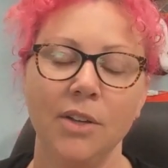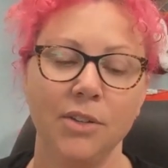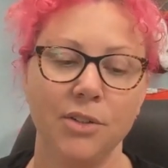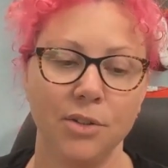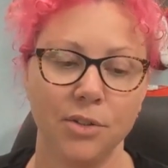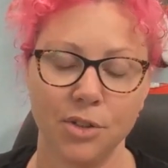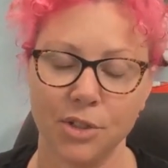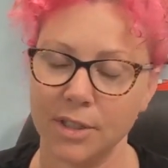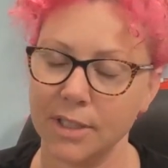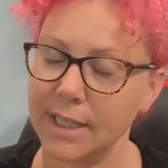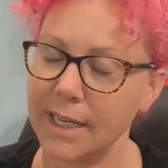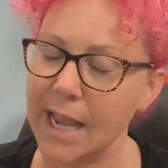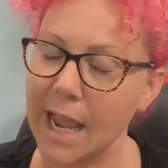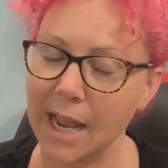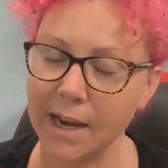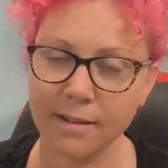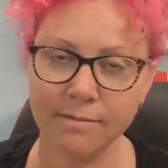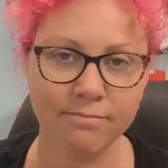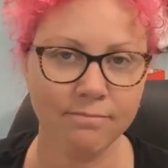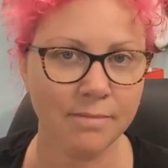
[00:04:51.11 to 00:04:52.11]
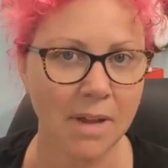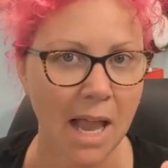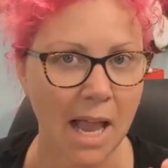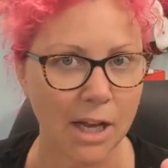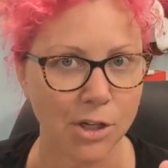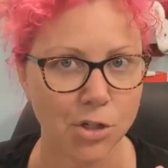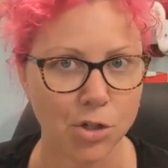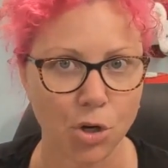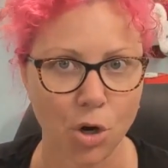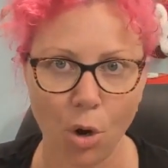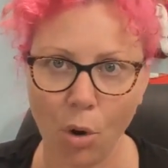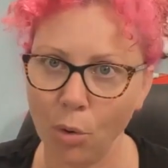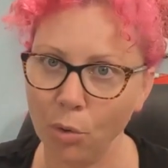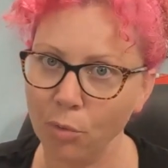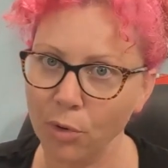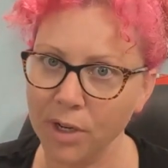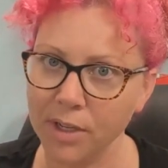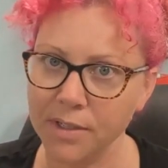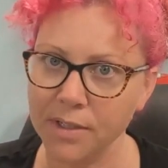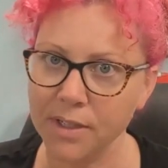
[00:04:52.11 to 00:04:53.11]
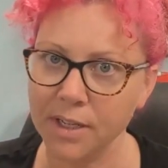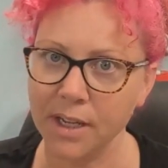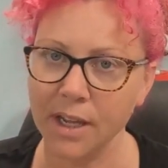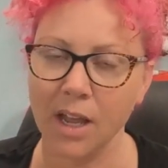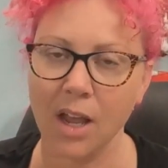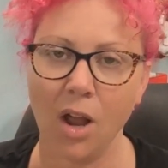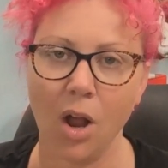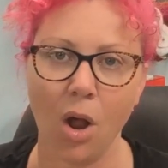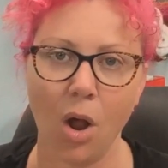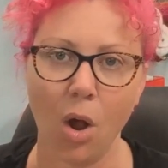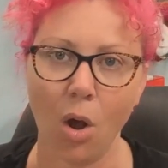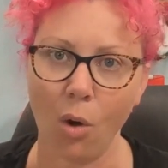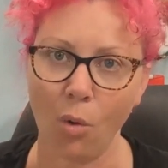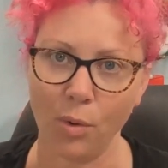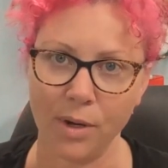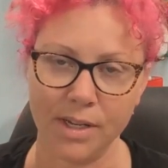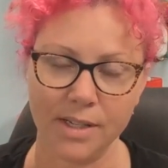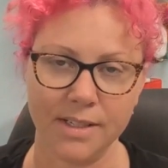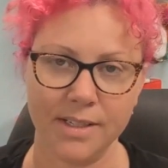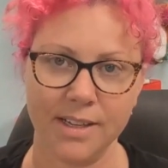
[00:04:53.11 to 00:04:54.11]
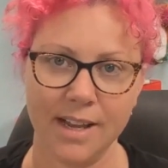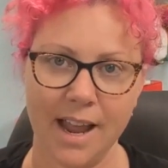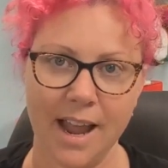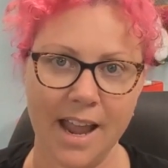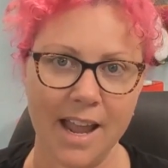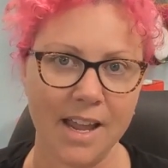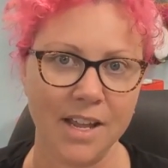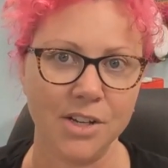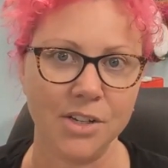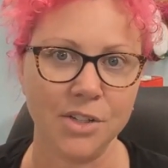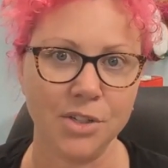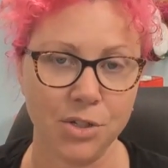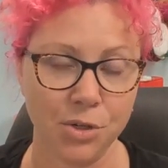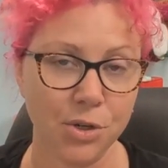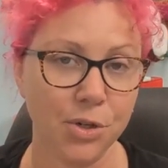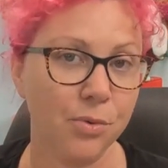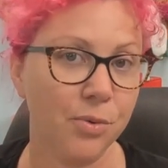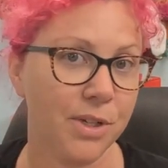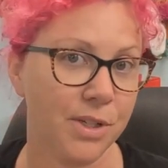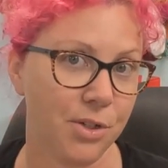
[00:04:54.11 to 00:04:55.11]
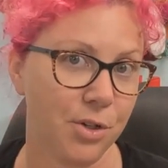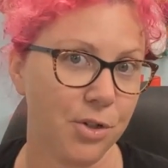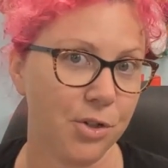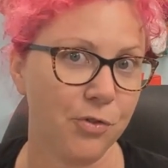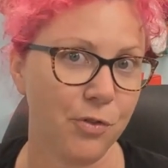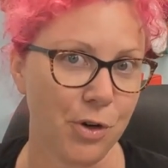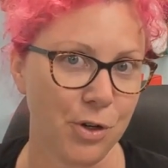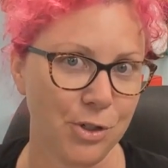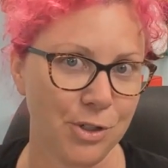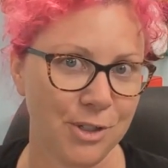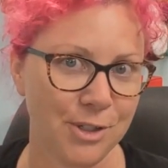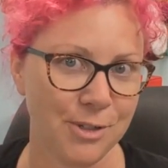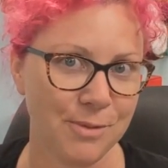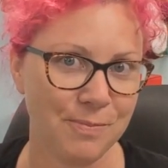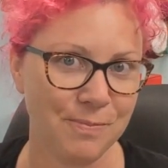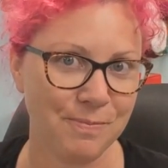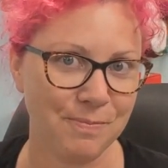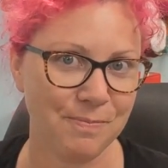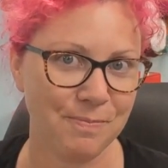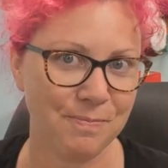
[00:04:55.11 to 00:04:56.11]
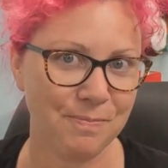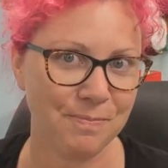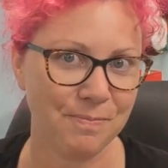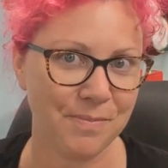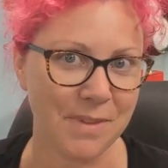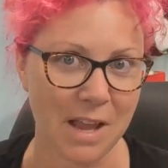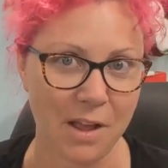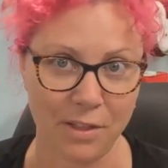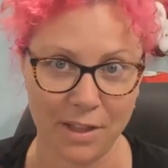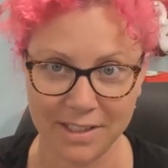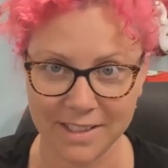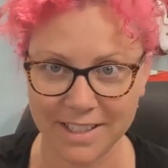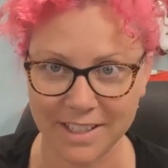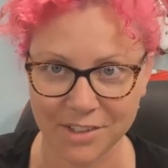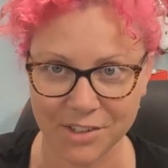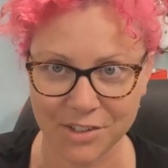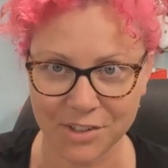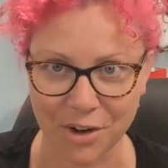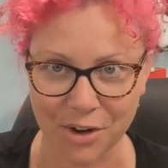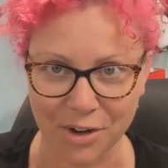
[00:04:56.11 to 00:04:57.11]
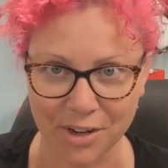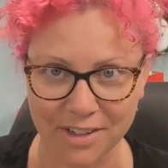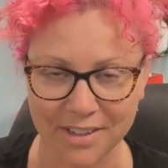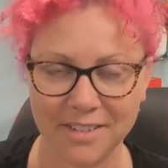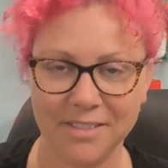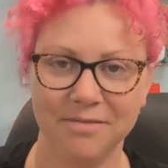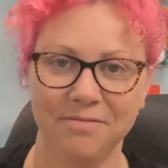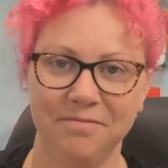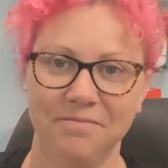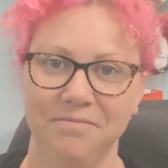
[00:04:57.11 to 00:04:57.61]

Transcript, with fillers: So just again, at your own risk, always, and do your research first. Now let's get started.